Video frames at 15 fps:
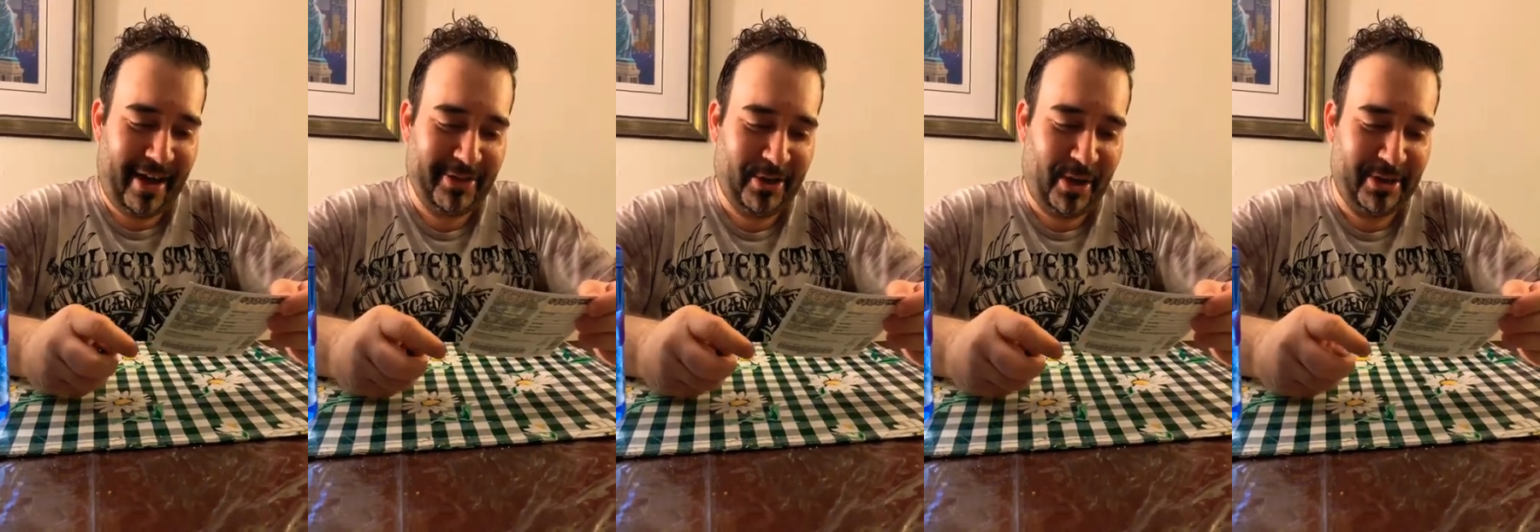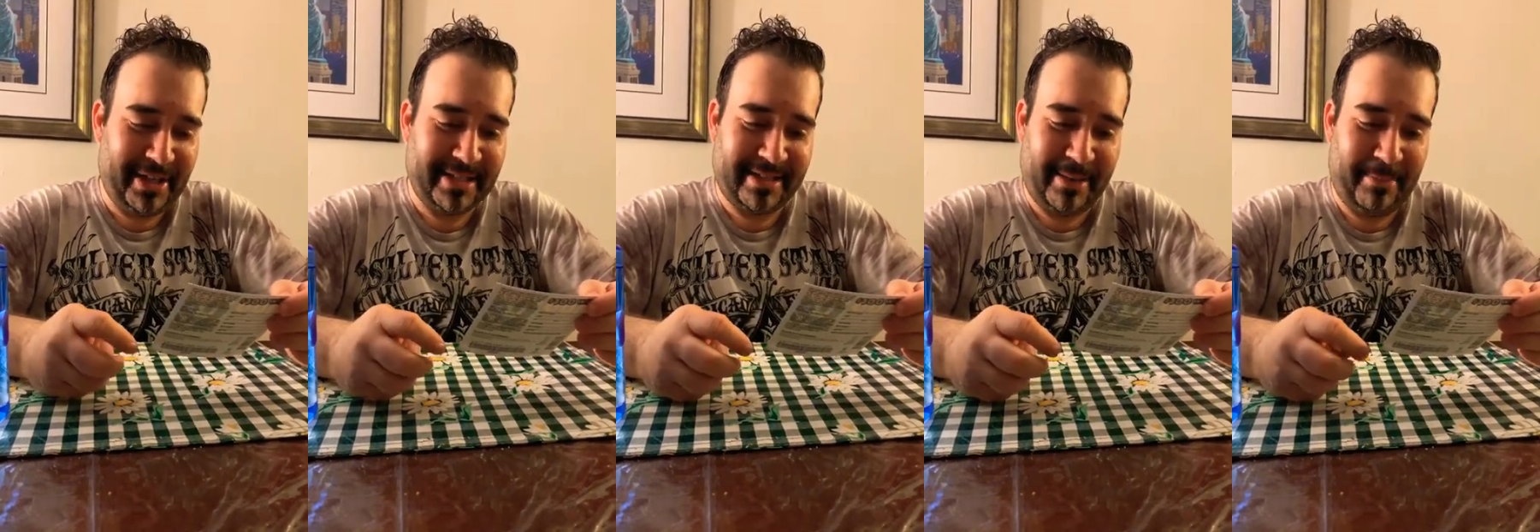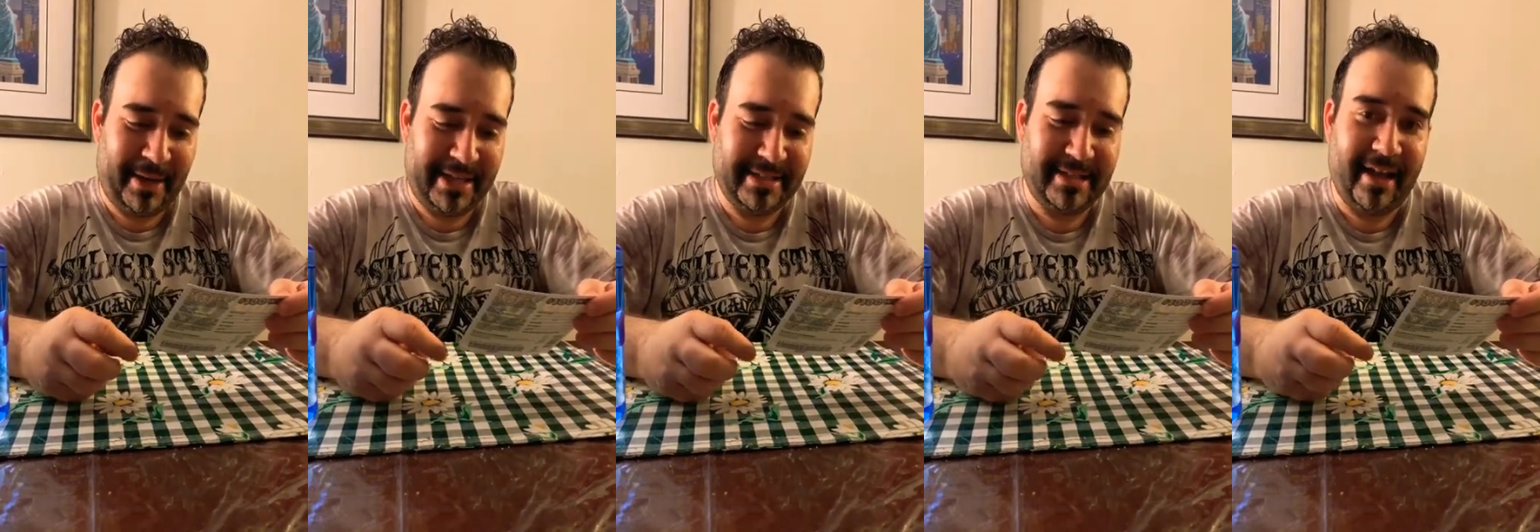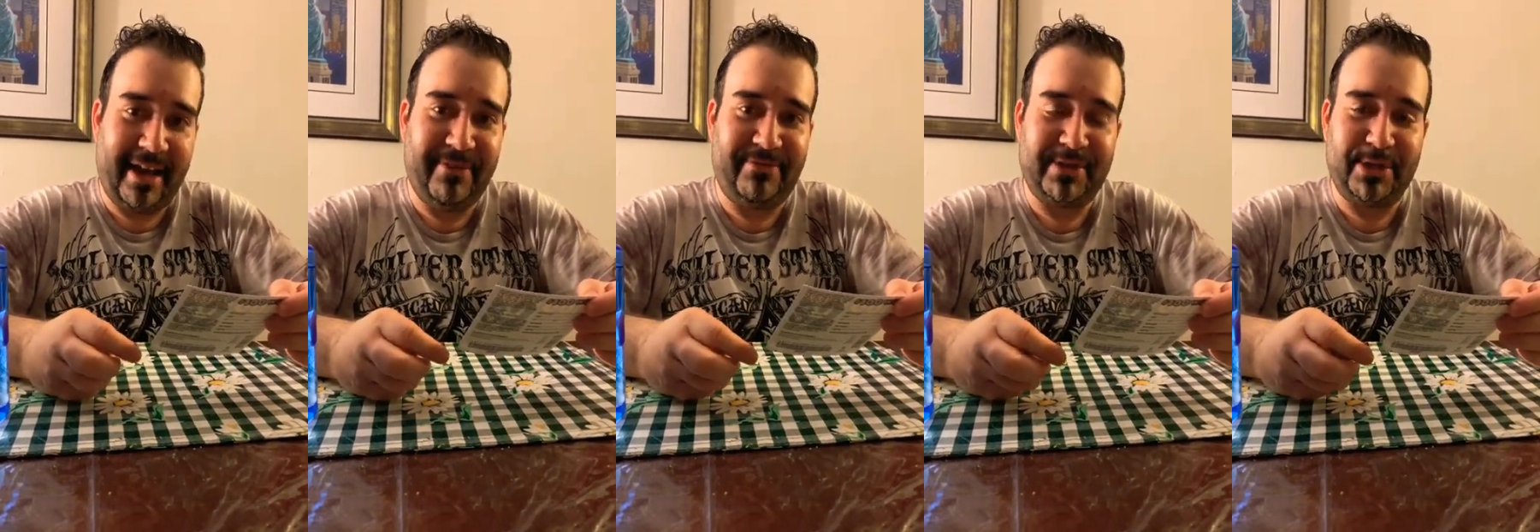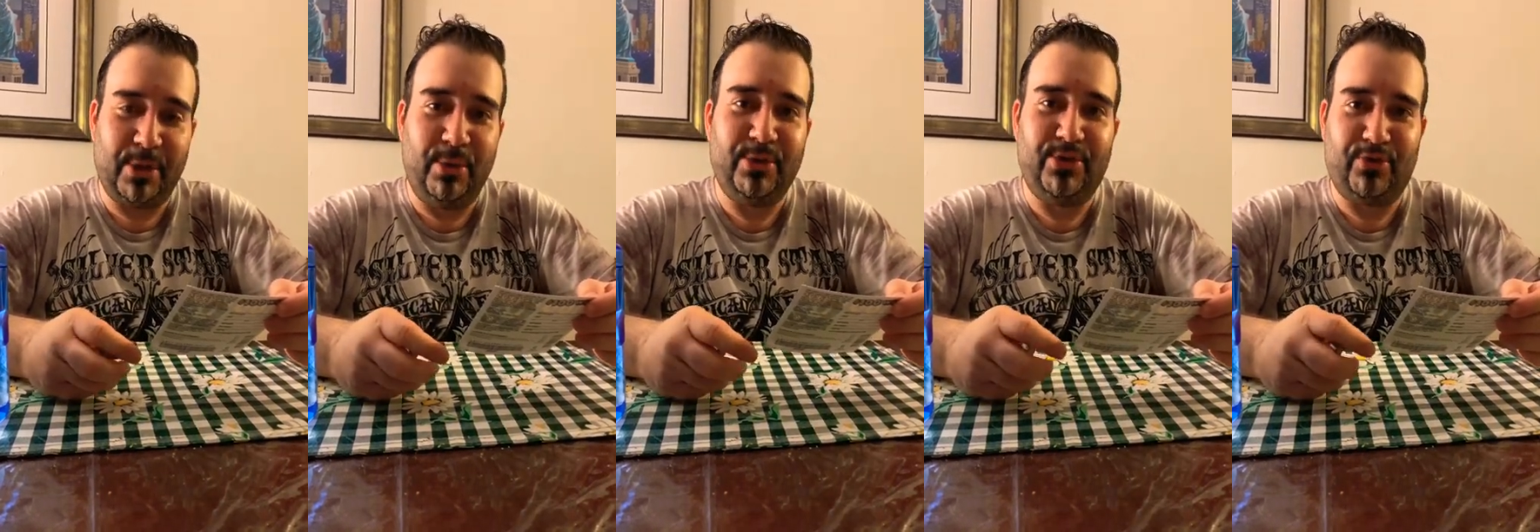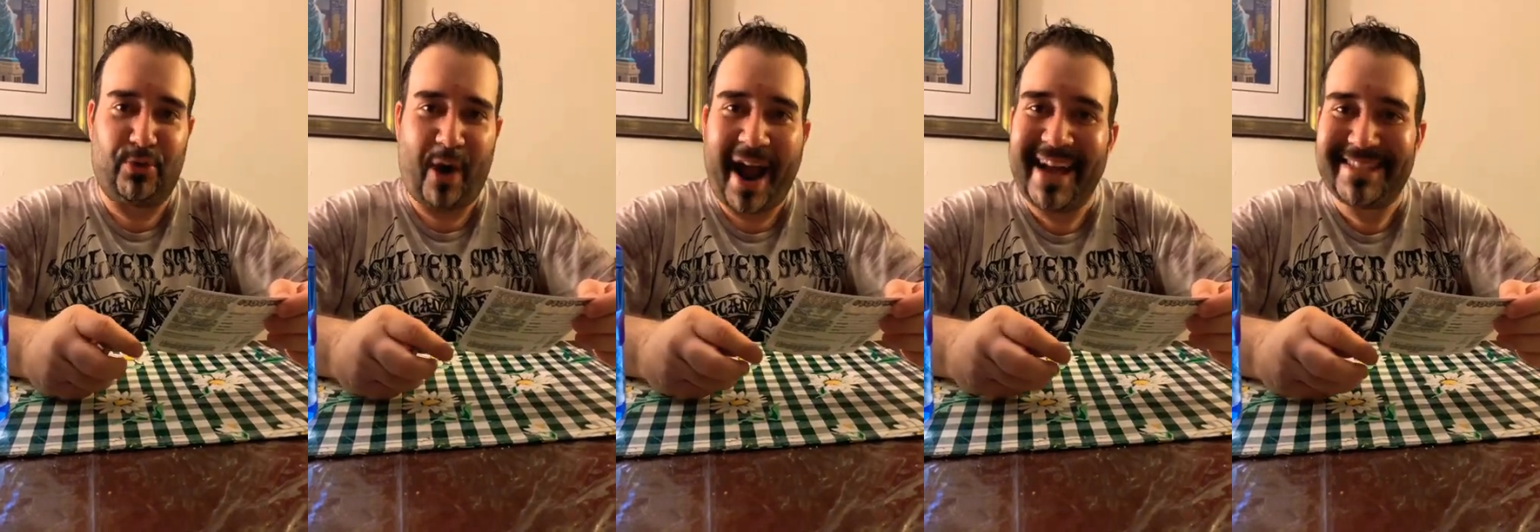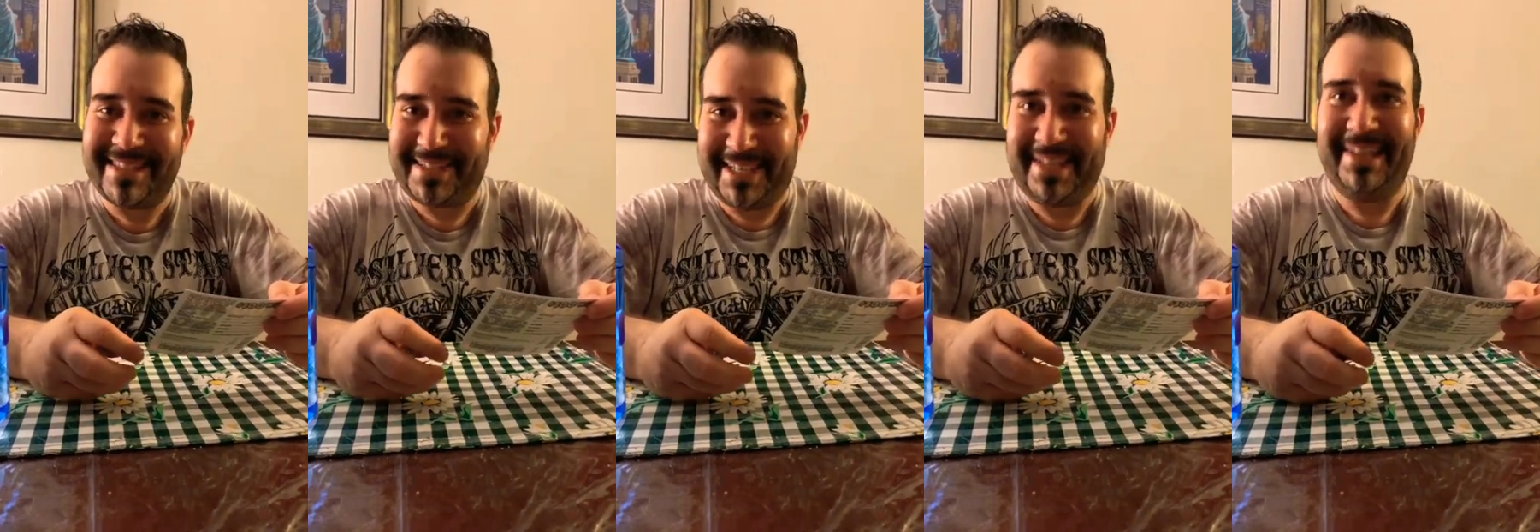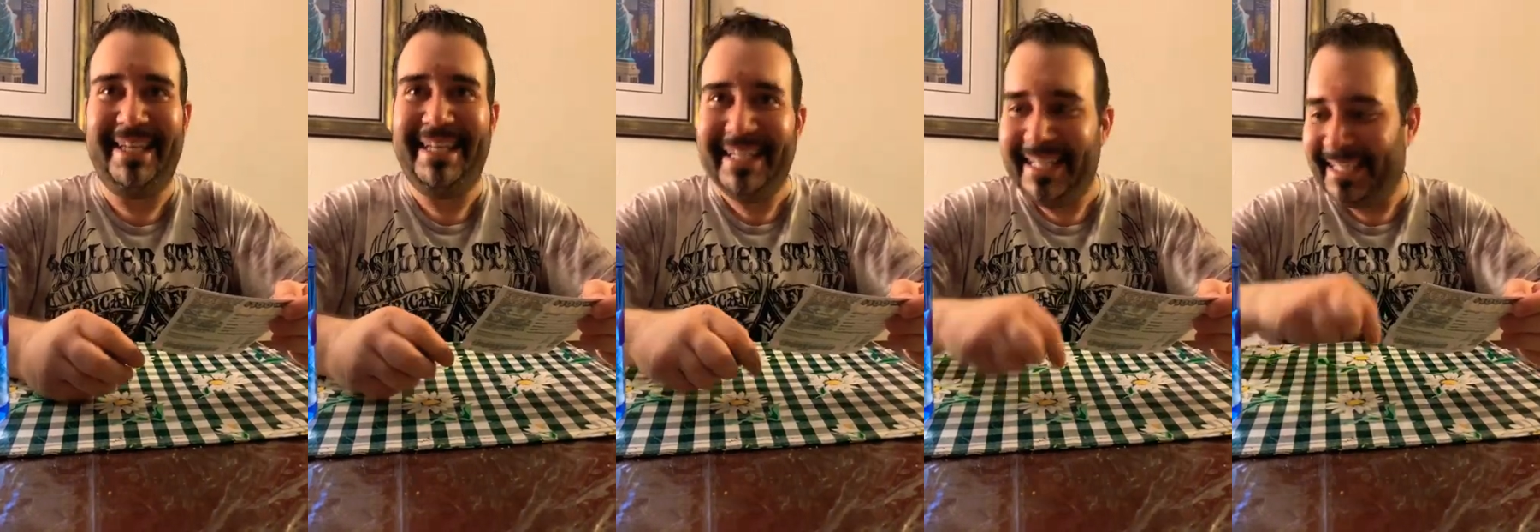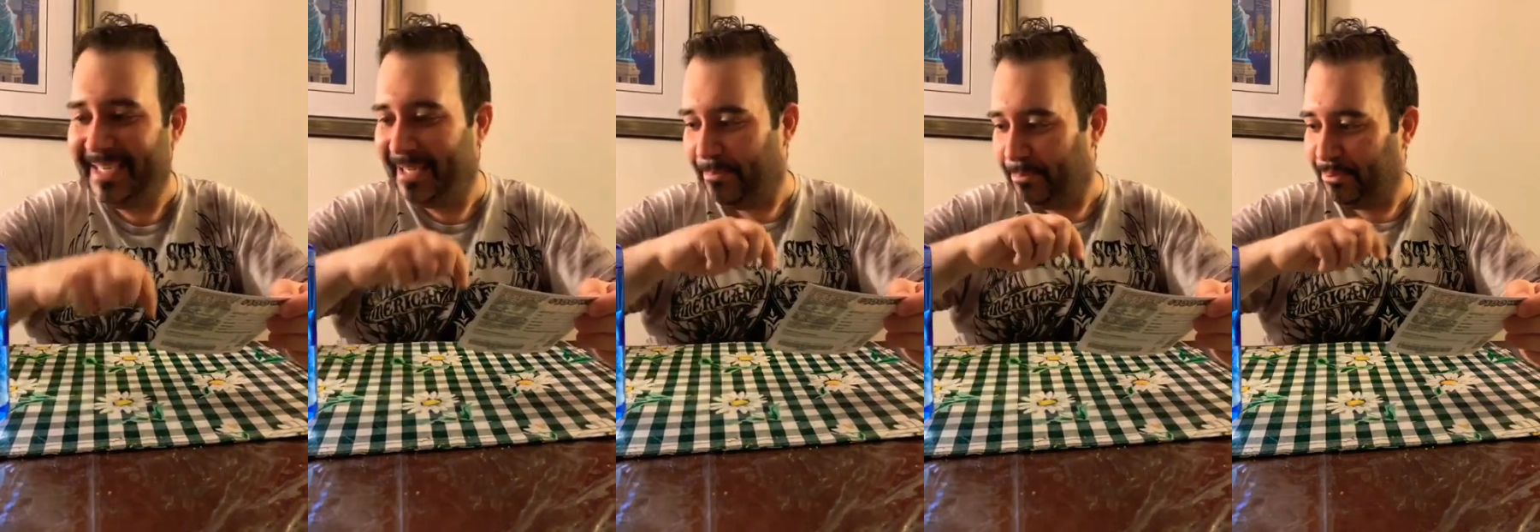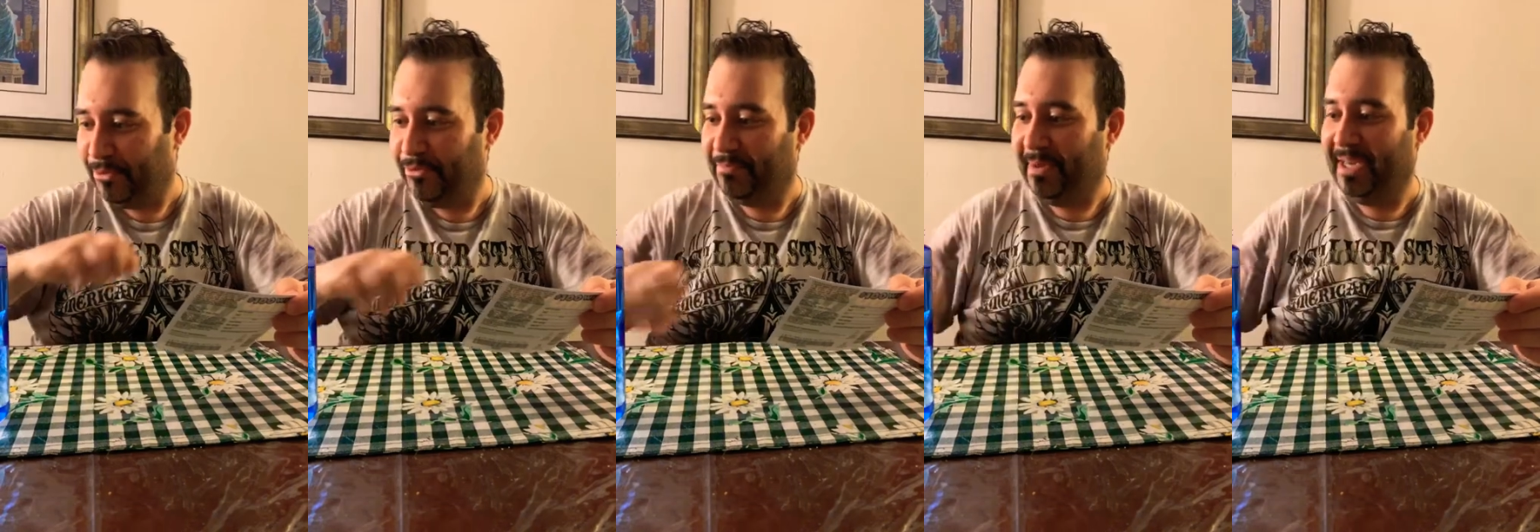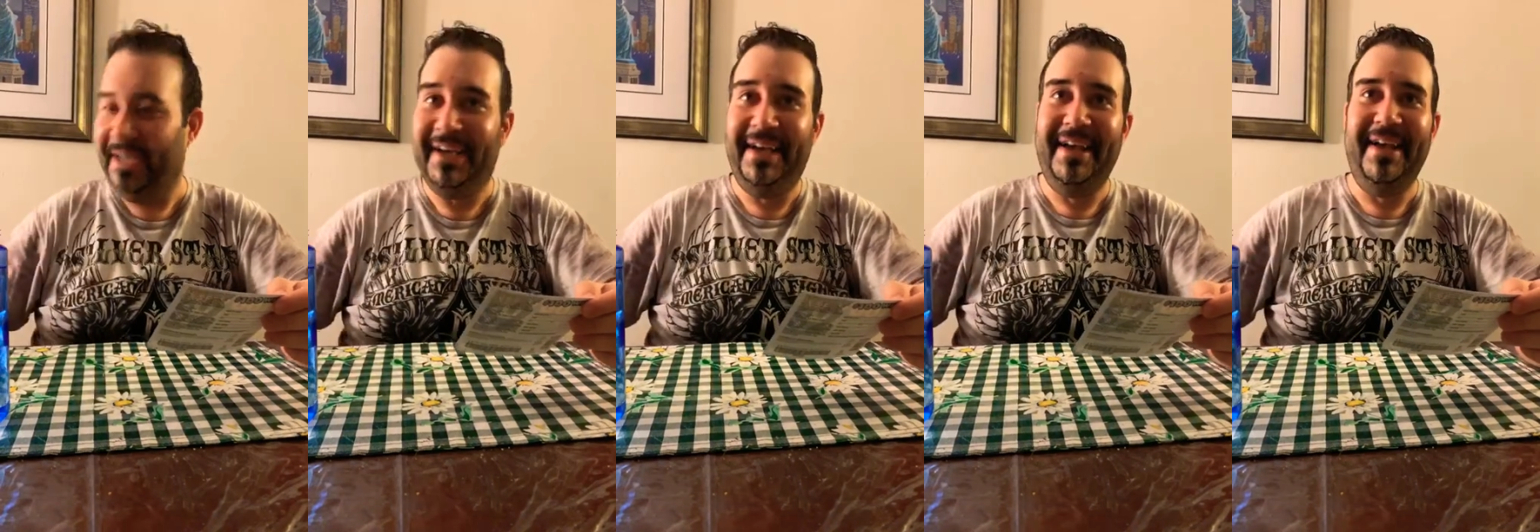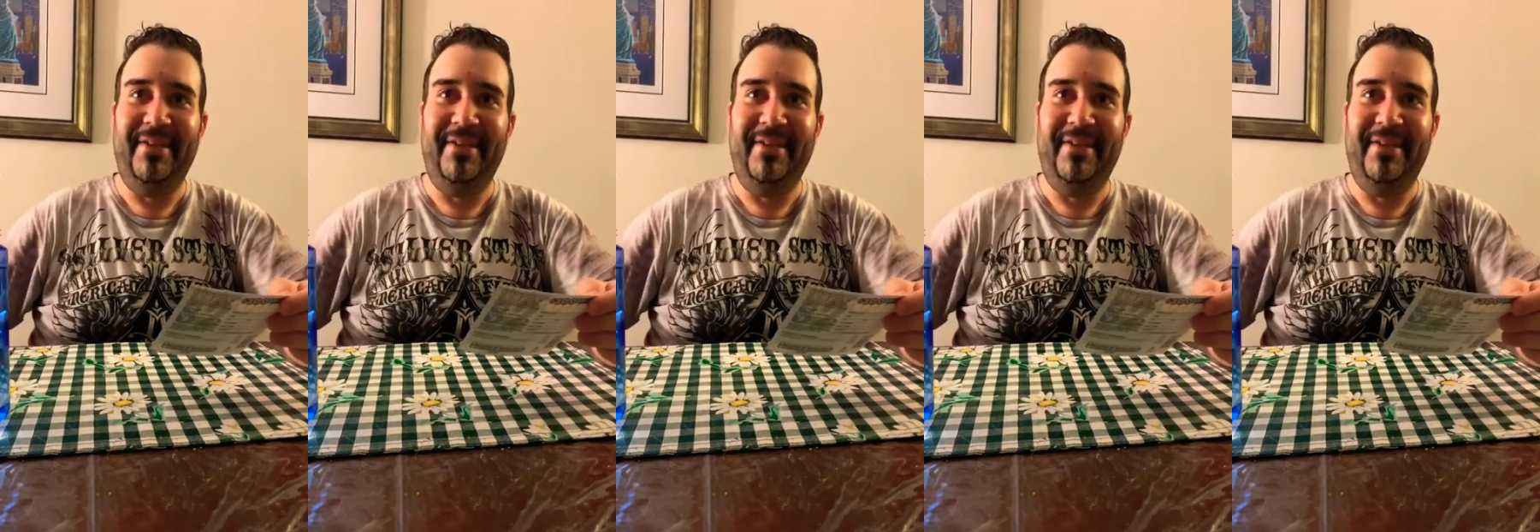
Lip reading: I thought that somebody's life so drastically needed improvement